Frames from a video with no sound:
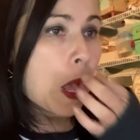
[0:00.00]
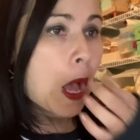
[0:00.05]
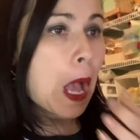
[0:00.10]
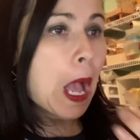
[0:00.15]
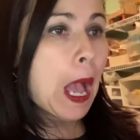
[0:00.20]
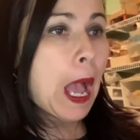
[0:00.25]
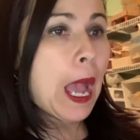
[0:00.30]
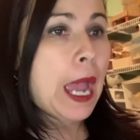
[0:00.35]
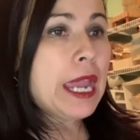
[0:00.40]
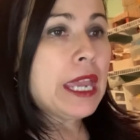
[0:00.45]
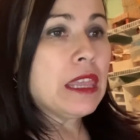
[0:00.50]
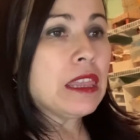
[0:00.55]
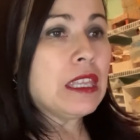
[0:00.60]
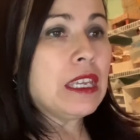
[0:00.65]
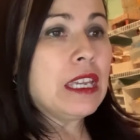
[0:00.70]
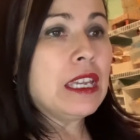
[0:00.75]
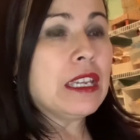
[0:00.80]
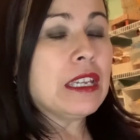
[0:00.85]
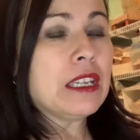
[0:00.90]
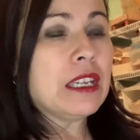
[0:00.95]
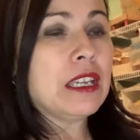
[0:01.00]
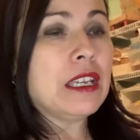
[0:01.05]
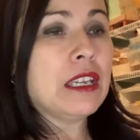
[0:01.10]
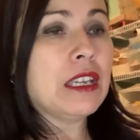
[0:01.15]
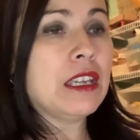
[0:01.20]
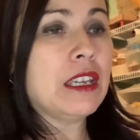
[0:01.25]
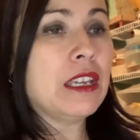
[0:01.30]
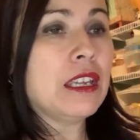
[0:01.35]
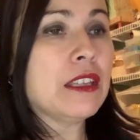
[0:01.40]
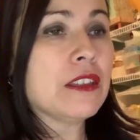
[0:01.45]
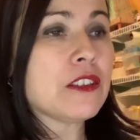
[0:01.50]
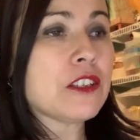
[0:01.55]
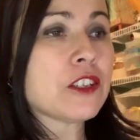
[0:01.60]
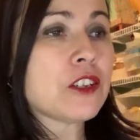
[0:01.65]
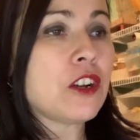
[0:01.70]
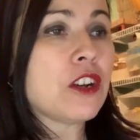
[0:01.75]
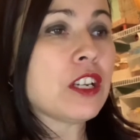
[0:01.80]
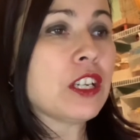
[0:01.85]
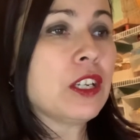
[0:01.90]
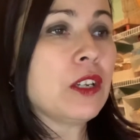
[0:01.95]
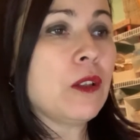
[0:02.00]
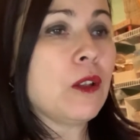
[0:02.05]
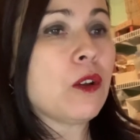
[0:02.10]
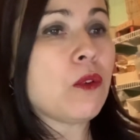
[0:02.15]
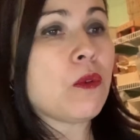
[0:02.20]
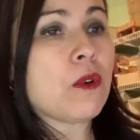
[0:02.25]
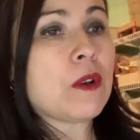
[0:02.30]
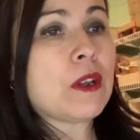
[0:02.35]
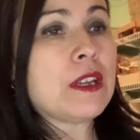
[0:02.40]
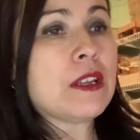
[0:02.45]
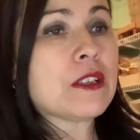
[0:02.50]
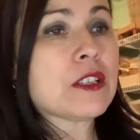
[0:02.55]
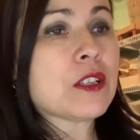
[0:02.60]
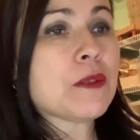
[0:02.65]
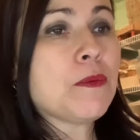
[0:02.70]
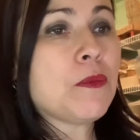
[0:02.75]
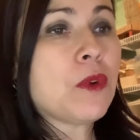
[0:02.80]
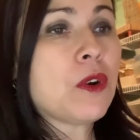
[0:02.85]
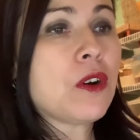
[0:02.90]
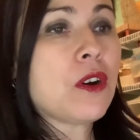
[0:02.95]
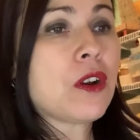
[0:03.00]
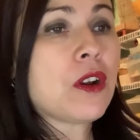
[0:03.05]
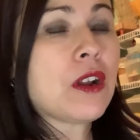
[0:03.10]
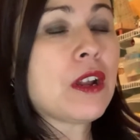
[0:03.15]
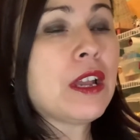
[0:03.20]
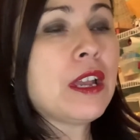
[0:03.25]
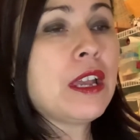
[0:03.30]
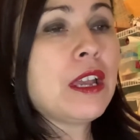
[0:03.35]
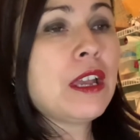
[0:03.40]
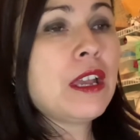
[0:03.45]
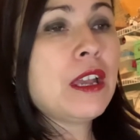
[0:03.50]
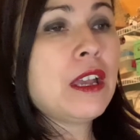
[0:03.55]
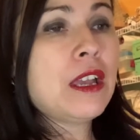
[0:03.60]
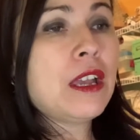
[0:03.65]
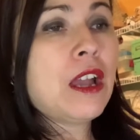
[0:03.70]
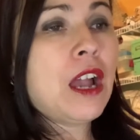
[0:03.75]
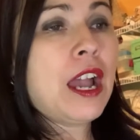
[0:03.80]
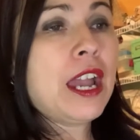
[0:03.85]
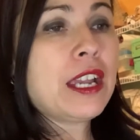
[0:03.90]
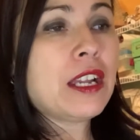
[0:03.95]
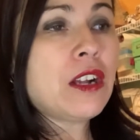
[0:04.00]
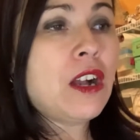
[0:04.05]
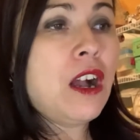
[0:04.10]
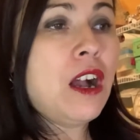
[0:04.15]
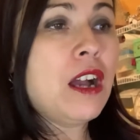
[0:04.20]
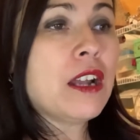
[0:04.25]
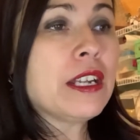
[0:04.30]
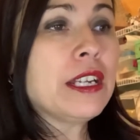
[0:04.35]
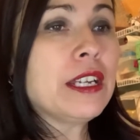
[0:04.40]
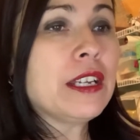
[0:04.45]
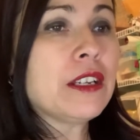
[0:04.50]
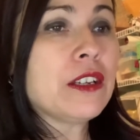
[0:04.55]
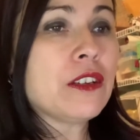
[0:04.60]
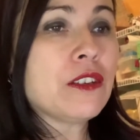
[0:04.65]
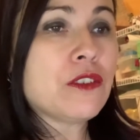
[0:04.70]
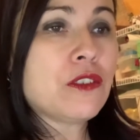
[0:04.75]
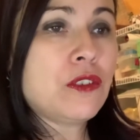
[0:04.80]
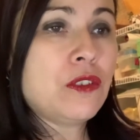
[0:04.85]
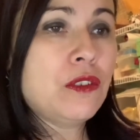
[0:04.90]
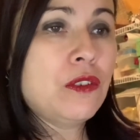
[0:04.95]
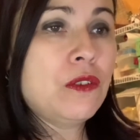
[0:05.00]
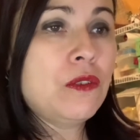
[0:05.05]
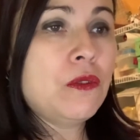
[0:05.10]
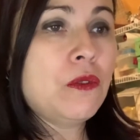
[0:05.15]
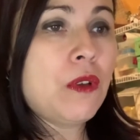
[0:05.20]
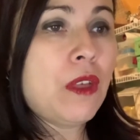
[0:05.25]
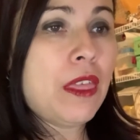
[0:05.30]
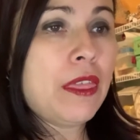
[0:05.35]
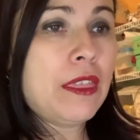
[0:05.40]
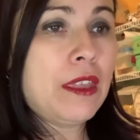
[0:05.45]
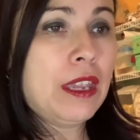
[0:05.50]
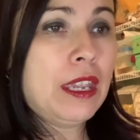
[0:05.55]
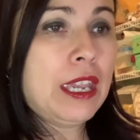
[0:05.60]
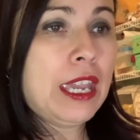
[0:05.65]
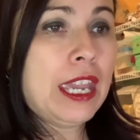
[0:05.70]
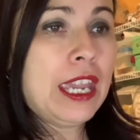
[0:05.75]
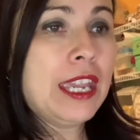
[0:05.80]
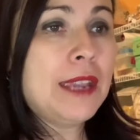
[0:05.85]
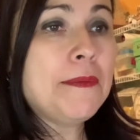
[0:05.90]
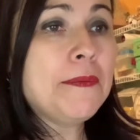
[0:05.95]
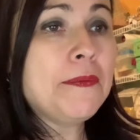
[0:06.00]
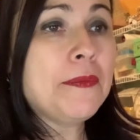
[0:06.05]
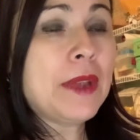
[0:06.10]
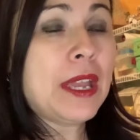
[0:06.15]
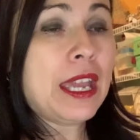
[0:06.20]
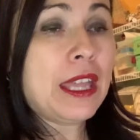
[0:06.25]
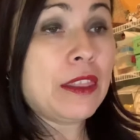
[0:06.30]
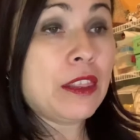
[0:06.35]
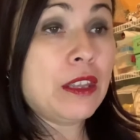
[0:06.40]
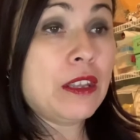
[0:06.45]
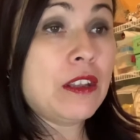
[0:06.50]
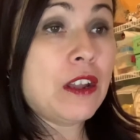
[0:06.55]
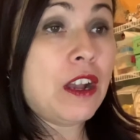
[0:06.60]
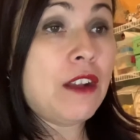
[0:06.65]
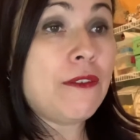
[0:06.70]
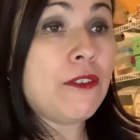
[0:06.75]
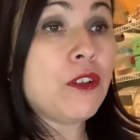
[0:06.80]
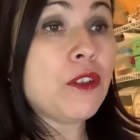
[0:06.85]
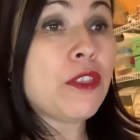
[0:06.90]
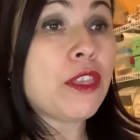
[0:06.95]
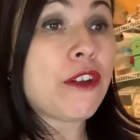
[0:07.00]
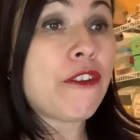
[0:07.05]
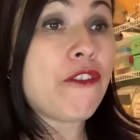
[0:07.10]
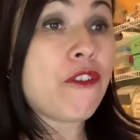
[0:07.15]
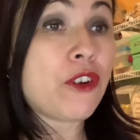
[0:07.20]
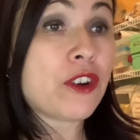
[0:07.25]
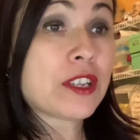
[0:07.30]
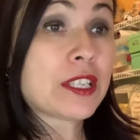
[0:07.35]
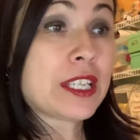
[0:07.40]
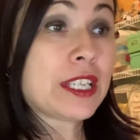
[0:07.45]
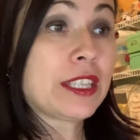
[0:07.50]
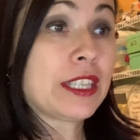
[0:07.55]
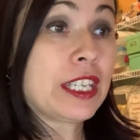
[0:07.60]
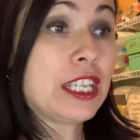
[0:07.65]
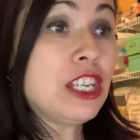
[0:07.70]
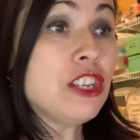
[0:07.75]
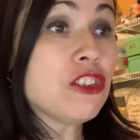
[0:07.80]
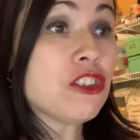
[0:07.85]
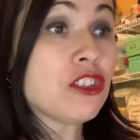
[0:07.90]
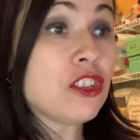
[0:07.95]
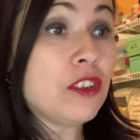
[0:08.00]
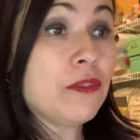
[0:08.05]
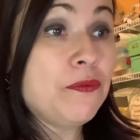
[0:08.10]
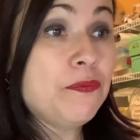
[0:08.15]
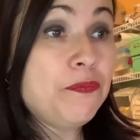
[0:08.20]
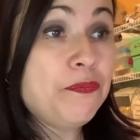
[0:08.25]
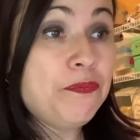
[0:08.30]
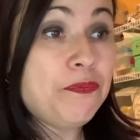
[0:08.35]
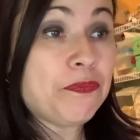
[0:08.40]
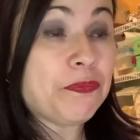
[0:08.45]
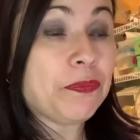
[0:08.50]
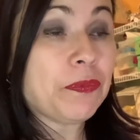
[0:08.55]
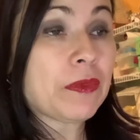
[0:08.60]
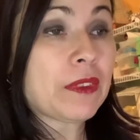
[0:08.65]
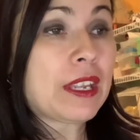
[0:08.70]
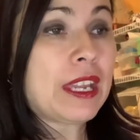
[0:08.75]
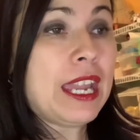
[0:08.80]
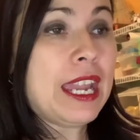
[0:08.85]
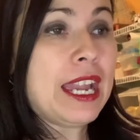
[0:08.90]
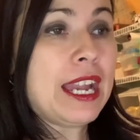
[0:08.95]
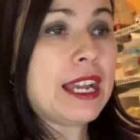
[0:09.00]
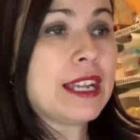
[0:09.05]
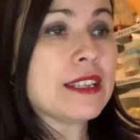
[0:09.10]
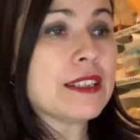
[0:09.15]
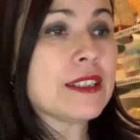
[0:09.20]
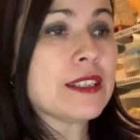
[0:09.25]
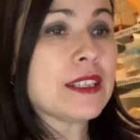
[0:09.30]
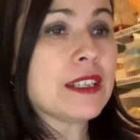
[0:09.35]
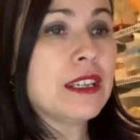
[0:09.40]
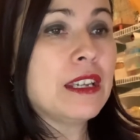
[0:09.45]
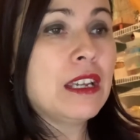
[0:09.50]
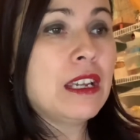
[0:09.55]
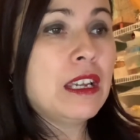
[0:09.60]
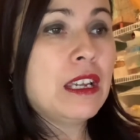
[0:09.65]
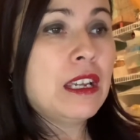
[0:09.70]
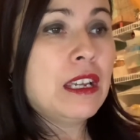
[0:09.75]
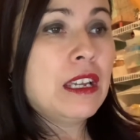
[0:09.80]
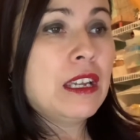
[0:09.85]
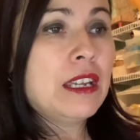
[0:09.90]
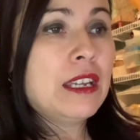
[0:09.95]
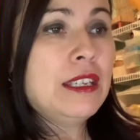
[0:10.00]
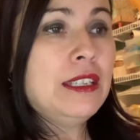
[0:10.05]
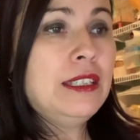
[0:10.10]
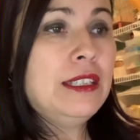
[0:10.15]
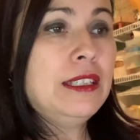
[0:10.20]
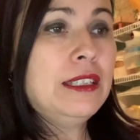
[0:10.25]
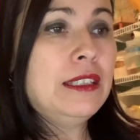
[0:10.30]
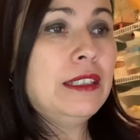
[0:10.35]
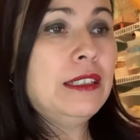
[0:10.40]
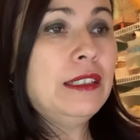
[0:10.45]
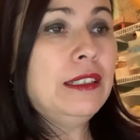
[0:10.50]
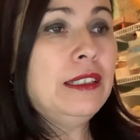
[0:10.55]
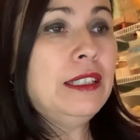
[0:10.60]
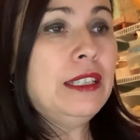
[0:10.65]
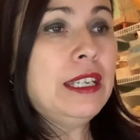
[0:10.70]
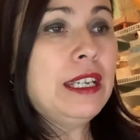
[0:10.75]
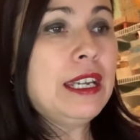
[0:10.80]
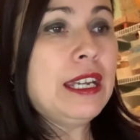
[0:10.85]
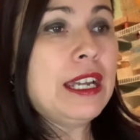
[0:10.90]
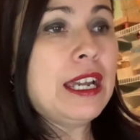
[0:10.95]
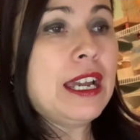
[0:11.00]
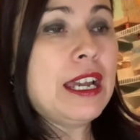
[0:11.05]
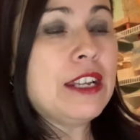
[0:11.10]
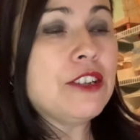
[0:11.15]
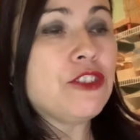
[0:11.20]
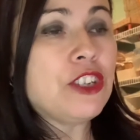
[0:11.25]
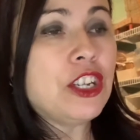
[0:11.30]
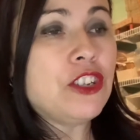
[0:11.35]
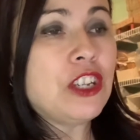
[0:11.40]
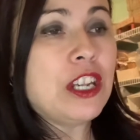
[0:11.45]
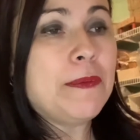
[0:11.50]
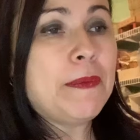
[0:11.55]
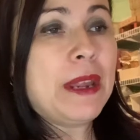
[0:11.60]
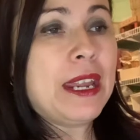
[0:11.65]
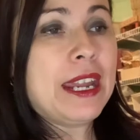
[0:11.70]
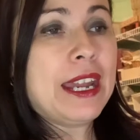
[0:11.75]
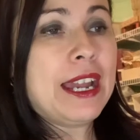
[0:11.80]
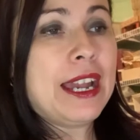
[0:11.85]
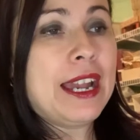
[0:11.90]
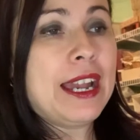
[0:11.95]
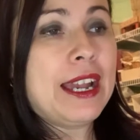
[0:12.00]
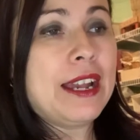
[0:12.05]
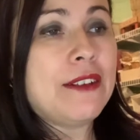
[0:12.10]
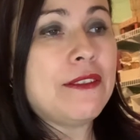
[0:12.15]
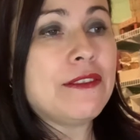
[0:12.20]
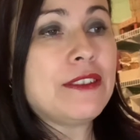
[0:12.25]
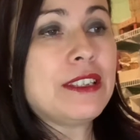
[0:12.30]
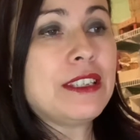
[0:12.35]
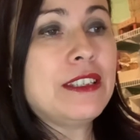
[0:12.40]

I think Starkiller is more iconic to the game and the novel, The Force Unleashed. And yeah, JJ may have